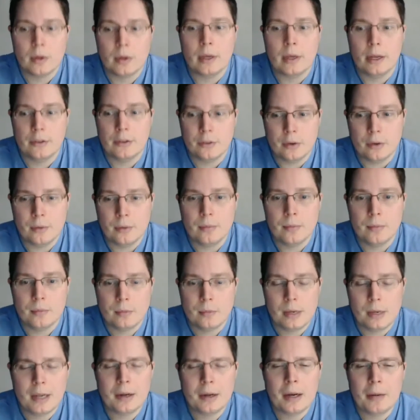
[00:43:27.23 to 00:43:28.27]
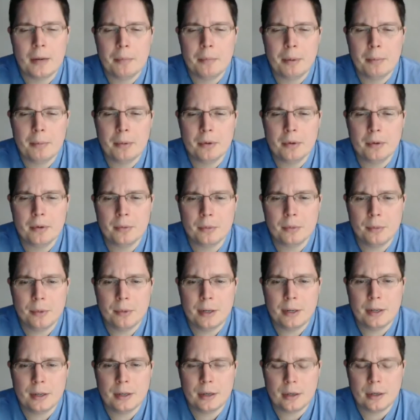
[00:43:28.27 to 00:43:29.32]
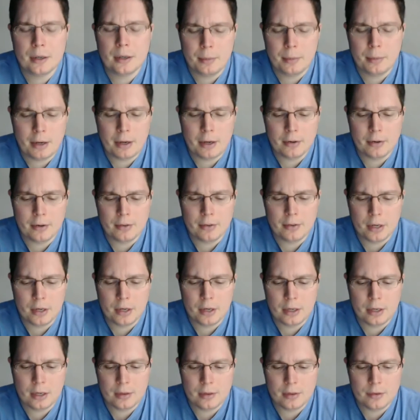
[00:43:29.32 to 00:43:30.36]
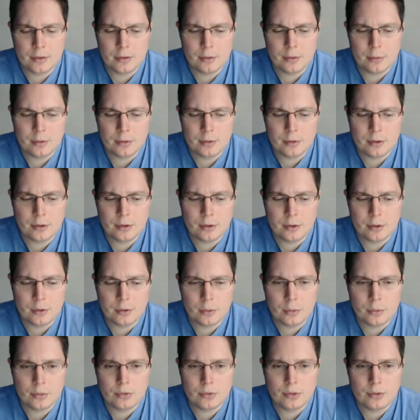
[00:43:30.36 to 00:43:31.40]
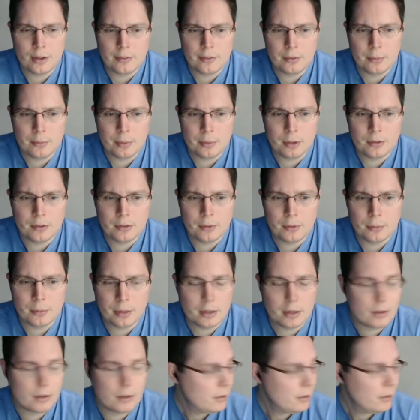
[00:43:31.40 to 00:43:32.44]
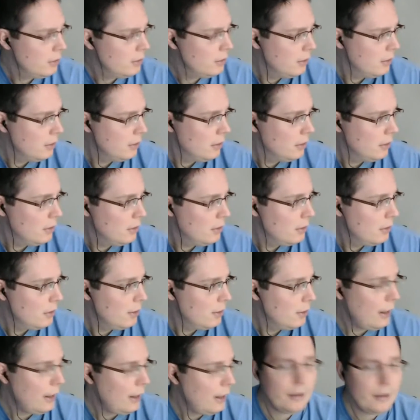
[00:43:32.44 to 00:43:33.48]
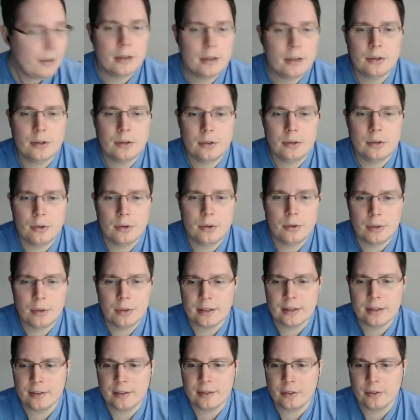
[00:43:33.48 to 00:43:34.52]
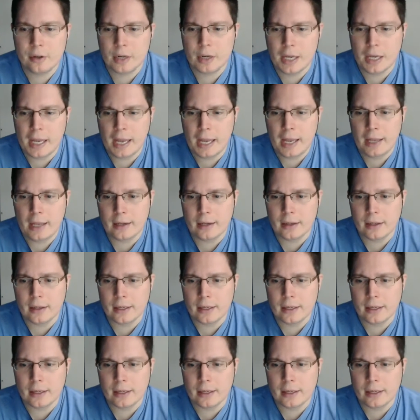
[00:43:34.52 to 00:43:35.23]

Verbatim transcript: Gotcha. Yeah, I remember reading about her saying she was going to do seven books, and I'm like, how the hell do you know that that far ahead?